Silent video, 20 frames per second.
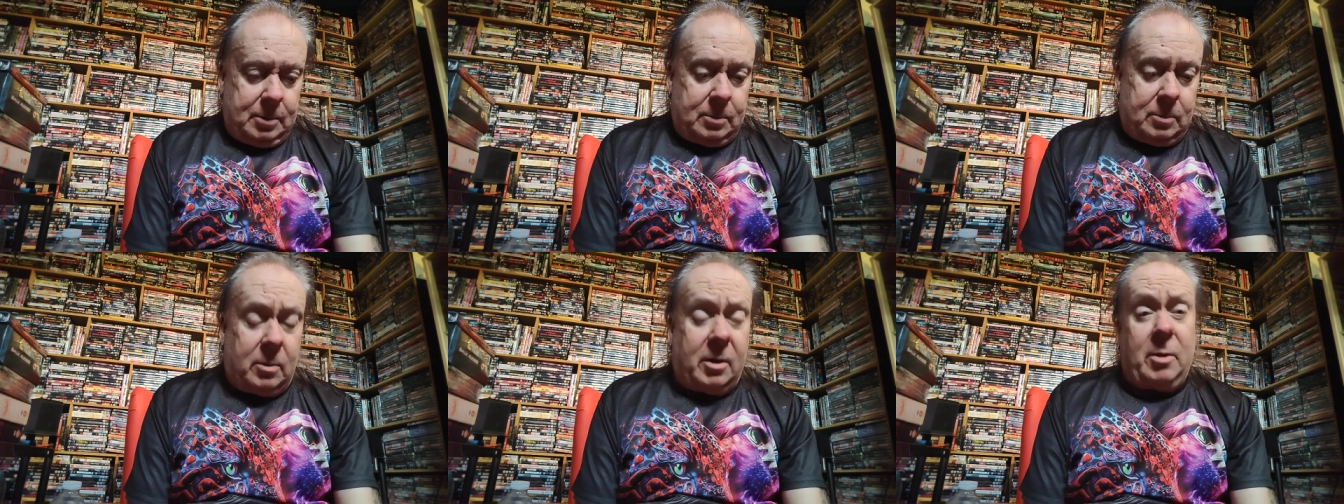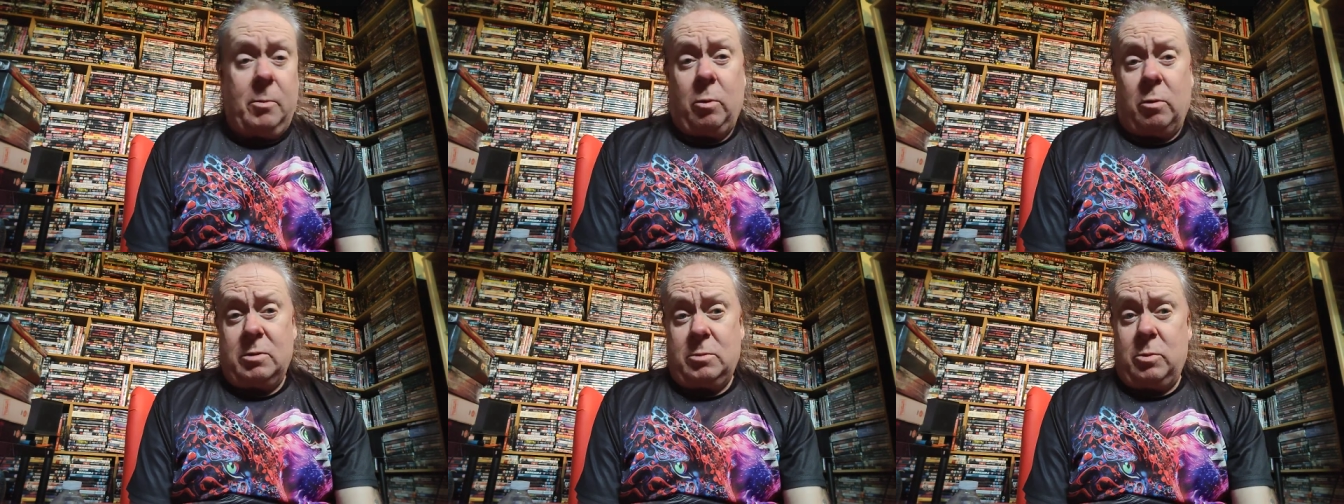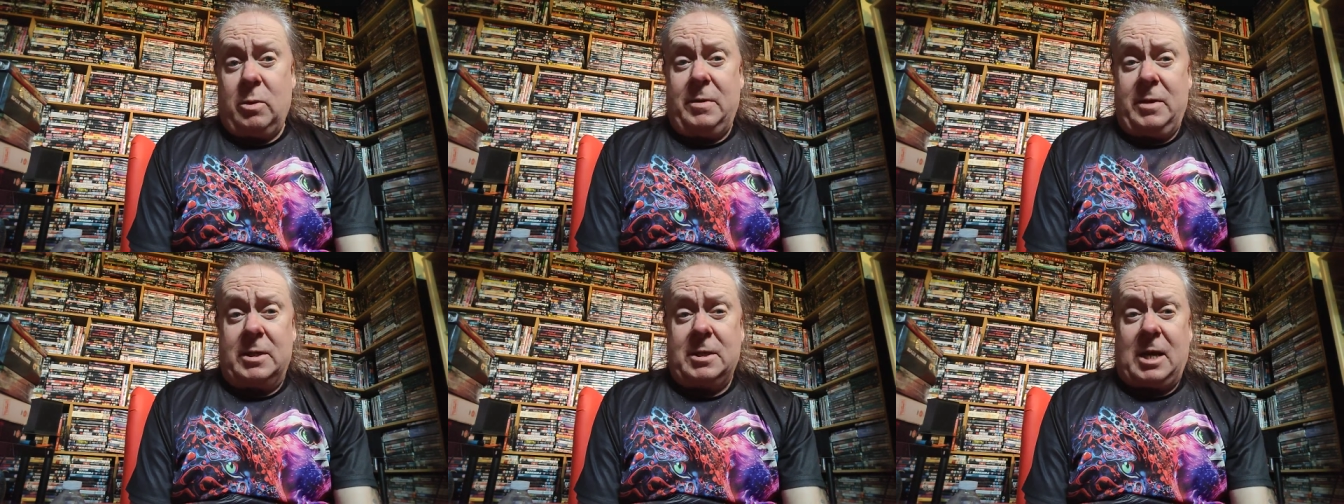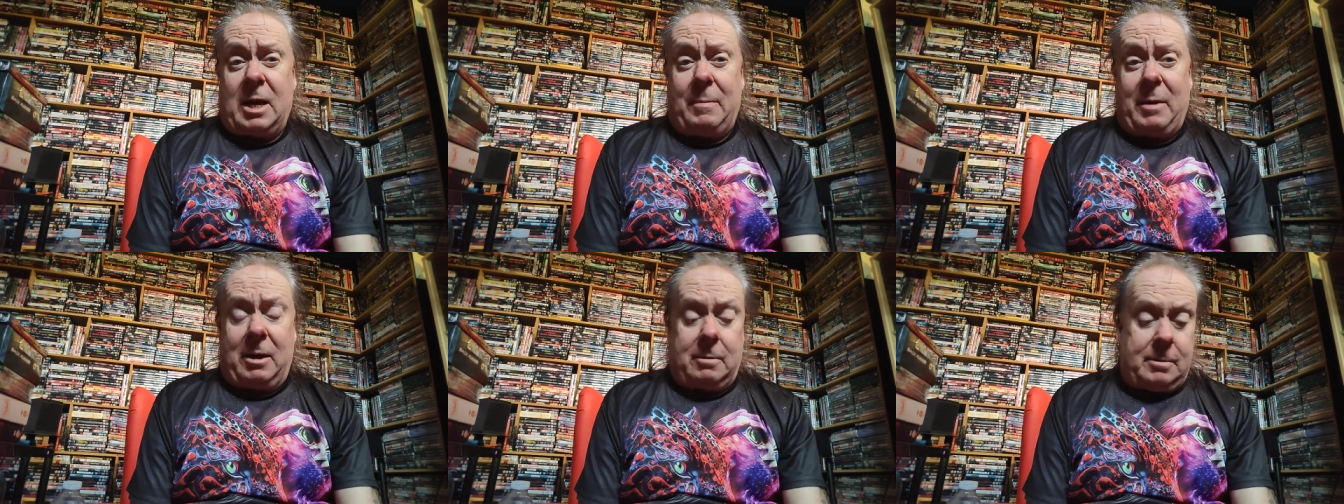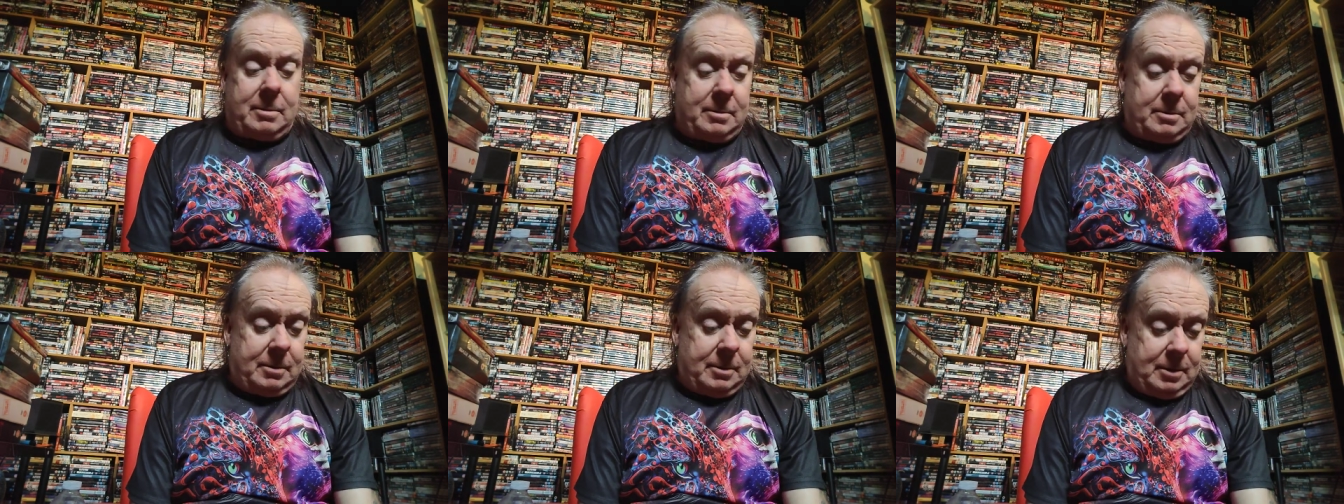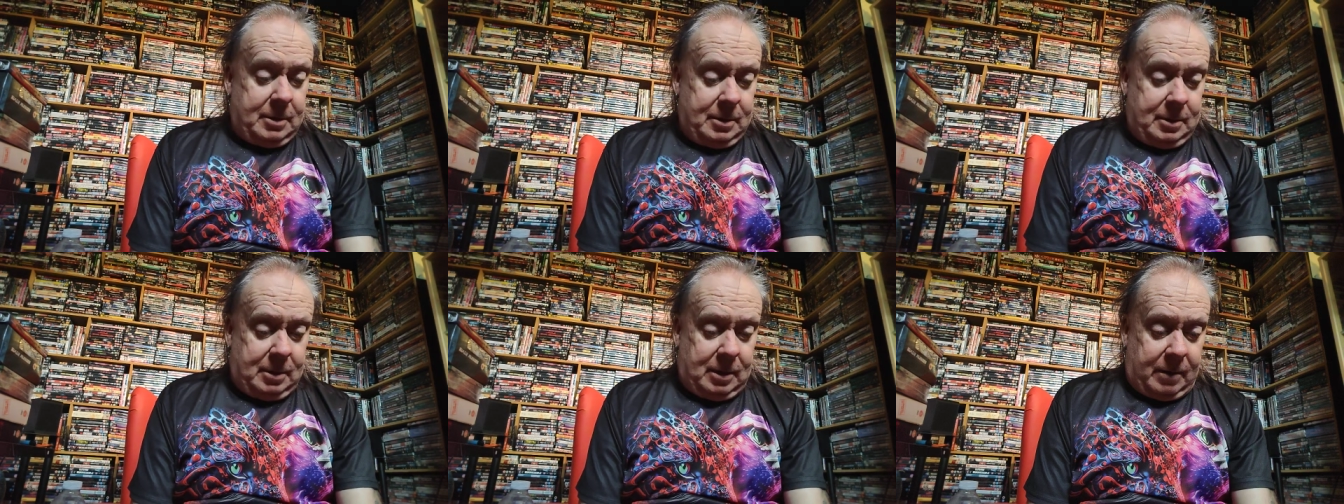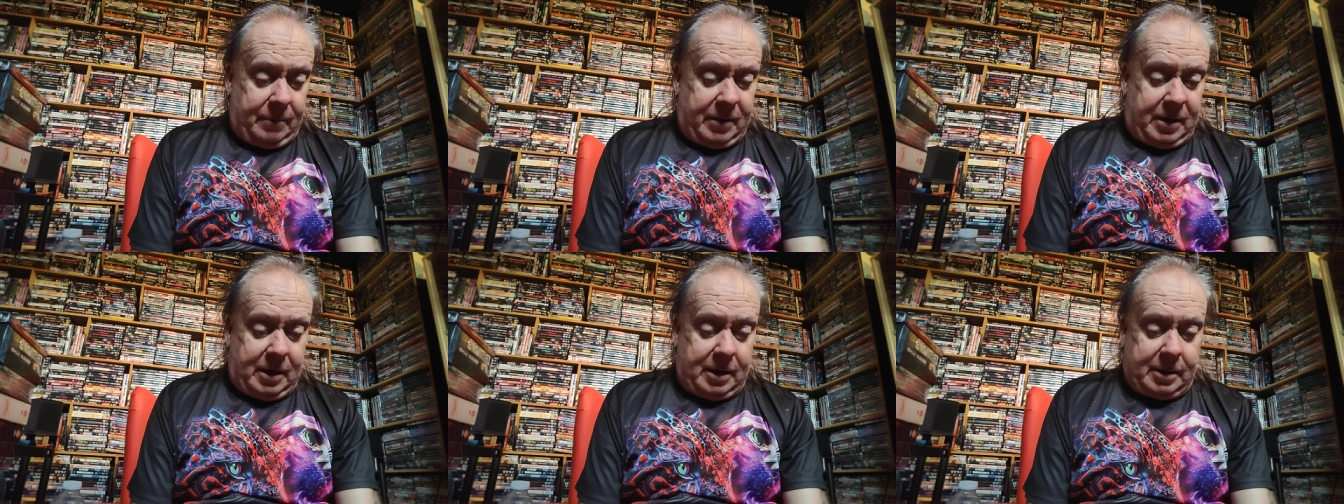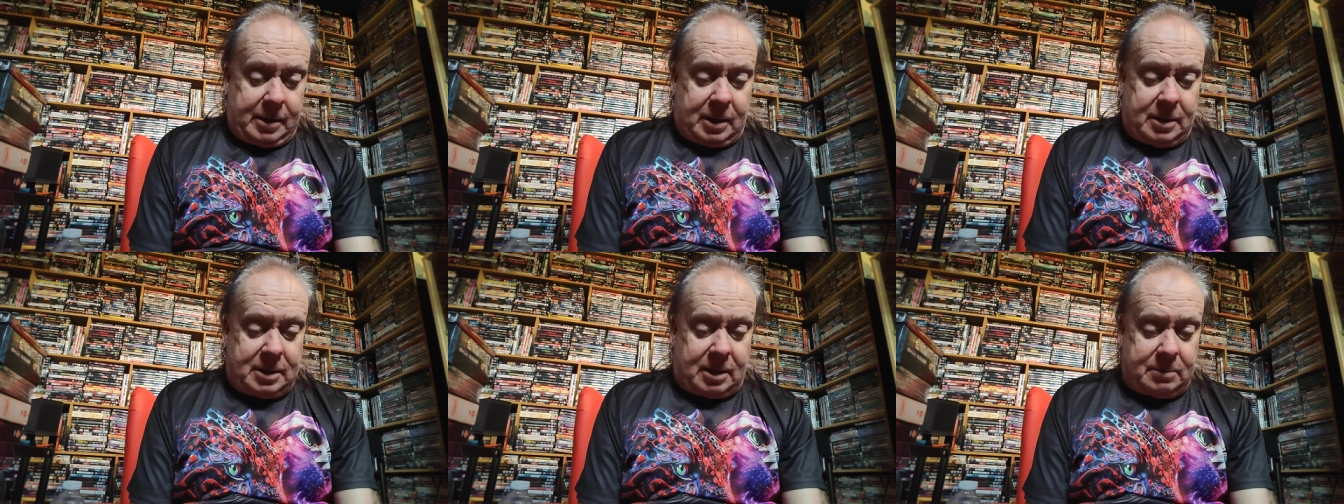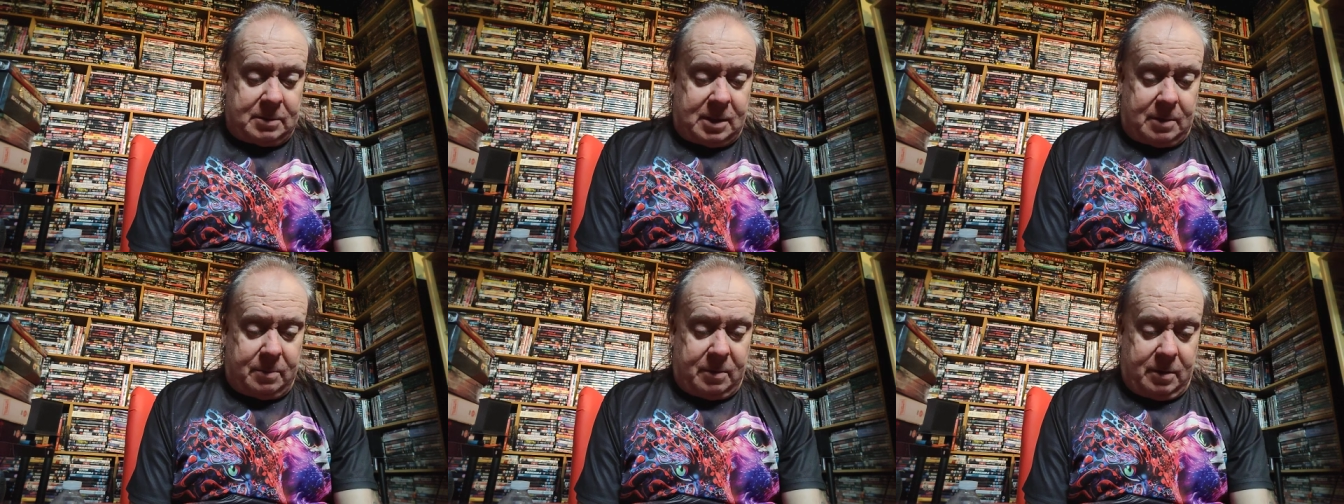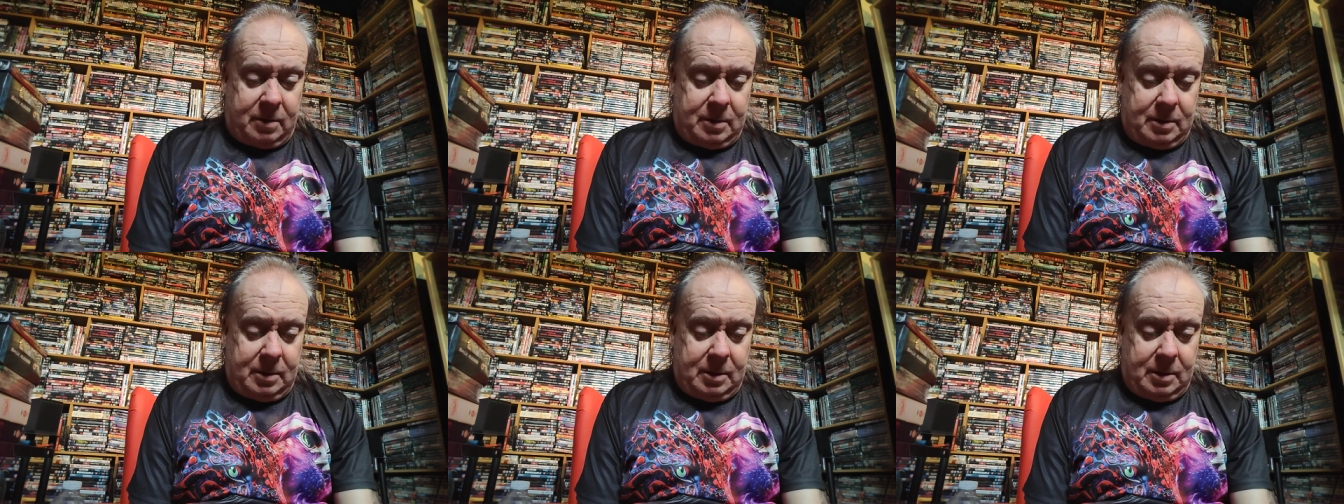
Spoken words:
Well, it was when this came out. I think it goes up to